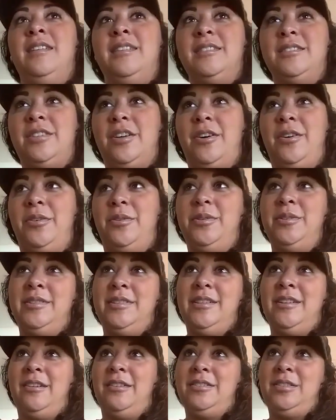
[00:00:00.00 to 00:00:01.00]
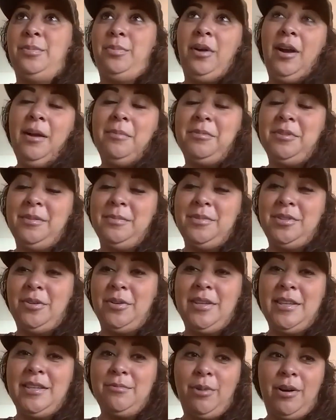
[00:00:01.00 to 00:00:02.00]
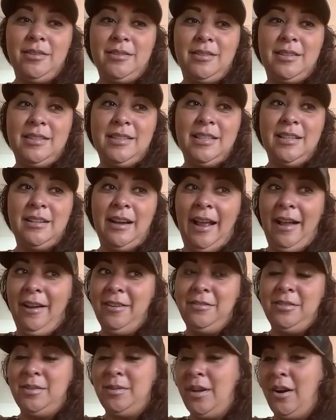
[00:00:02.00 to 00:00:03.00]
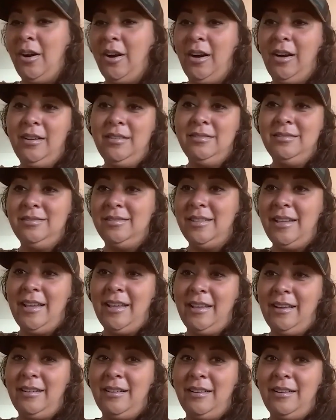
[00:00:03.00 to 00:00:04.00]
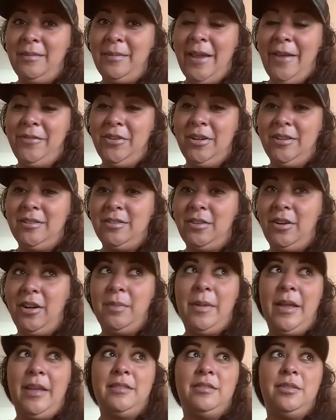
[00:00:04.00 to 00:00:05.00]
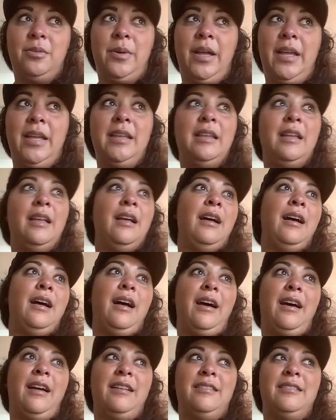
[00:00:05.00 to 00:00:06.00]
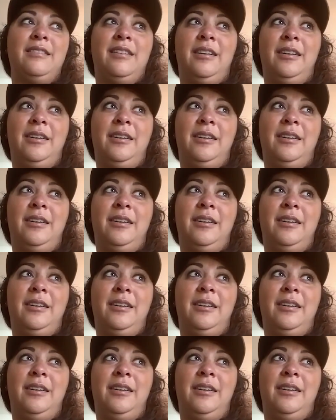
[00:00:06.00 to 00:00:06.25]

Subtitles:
so, you know, it's a problem. So he wants the deer out of his yard, and after his dog passed away. And,